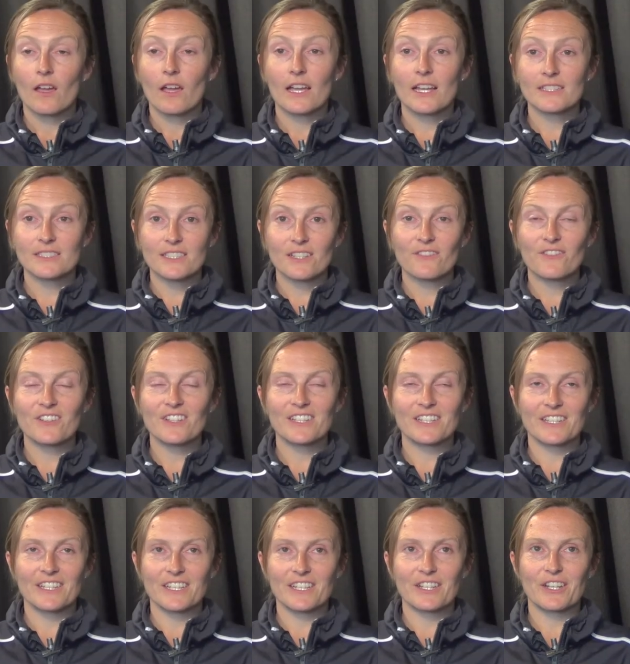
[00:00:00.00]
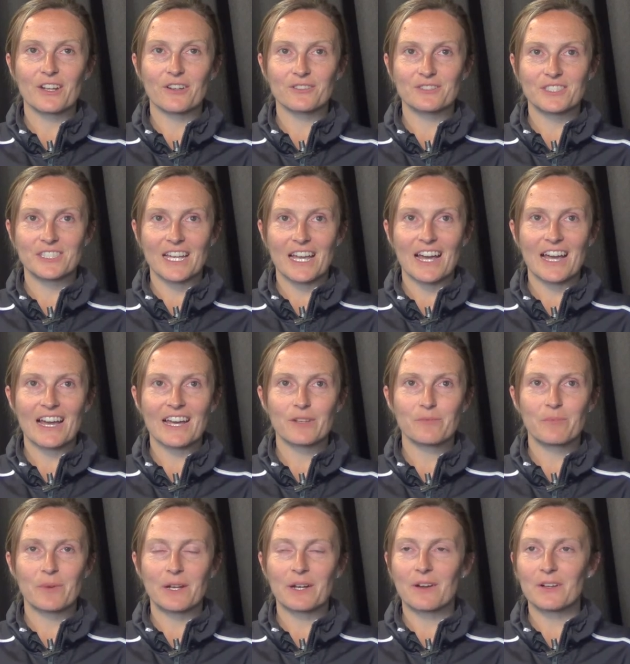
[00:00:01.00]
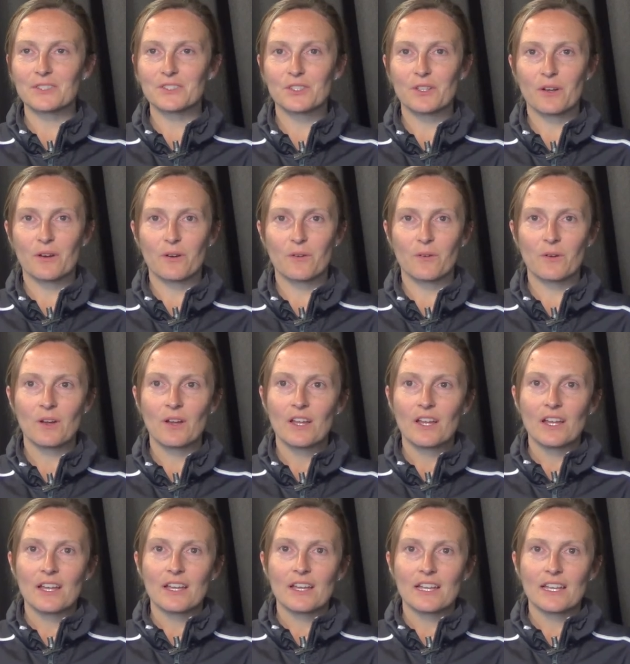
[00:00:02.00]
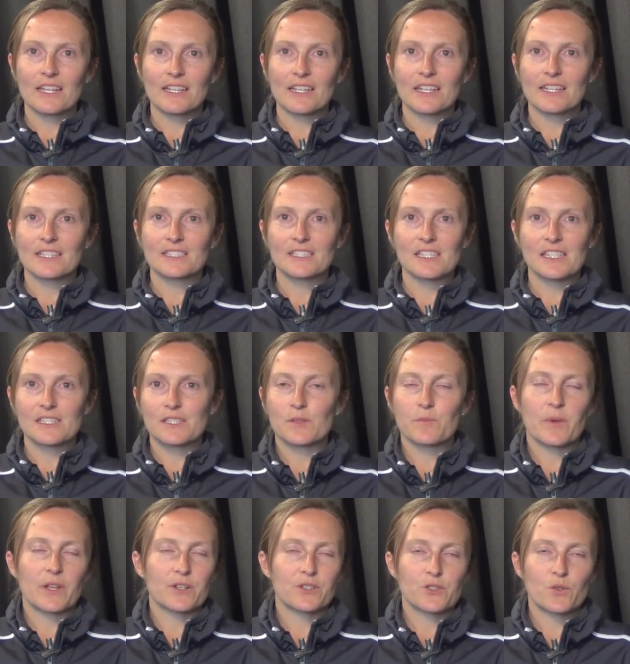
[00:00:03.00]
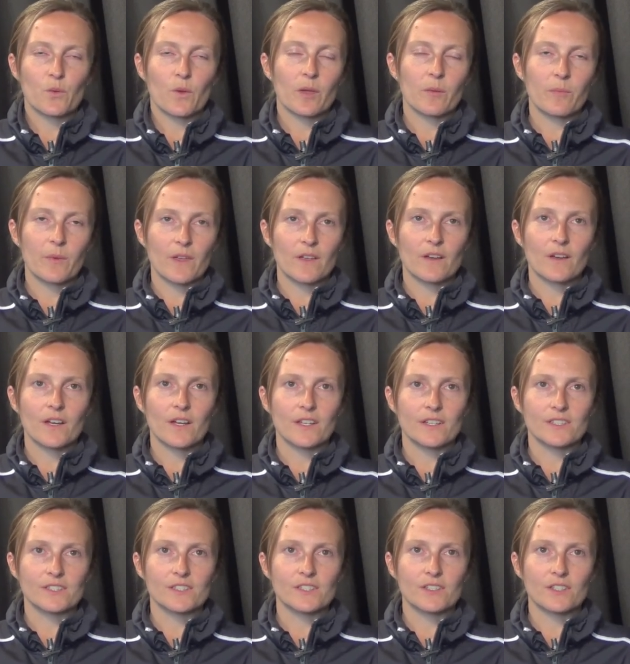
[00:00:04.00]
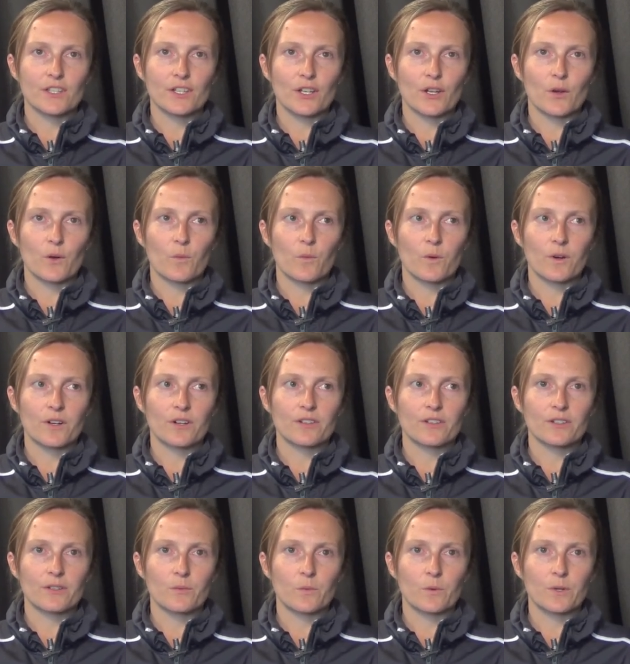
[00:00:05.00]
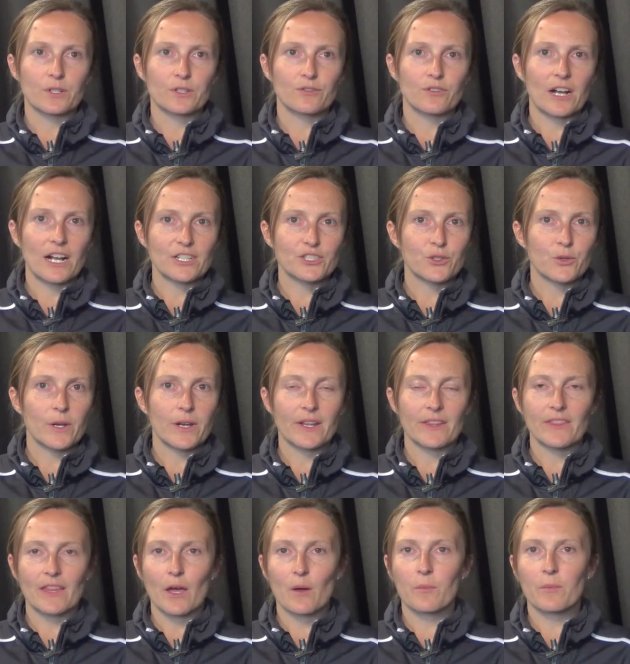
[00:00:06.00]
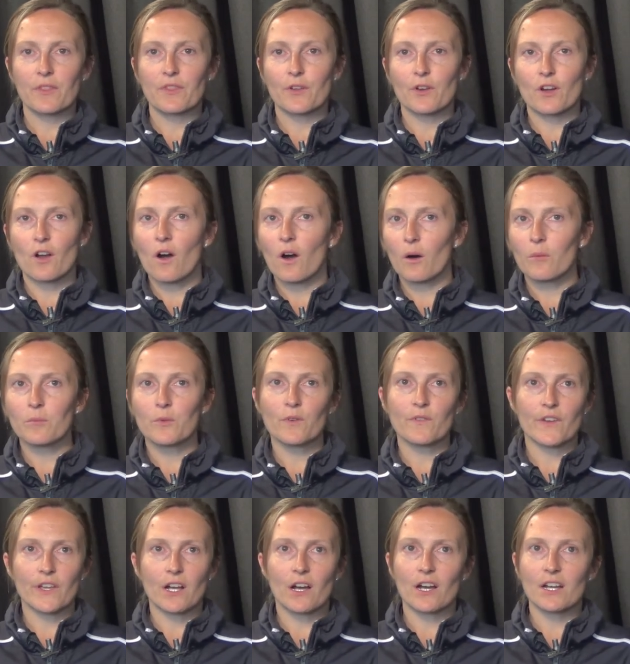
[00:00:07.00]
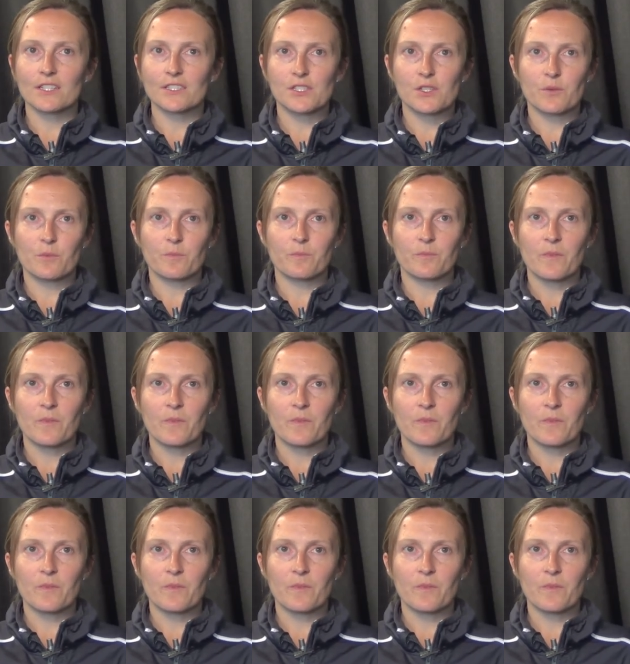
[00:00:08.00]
It's definitely, you know, sad, but also it's bittersweet, because, you know, we're graduating them, but they're all moving on to,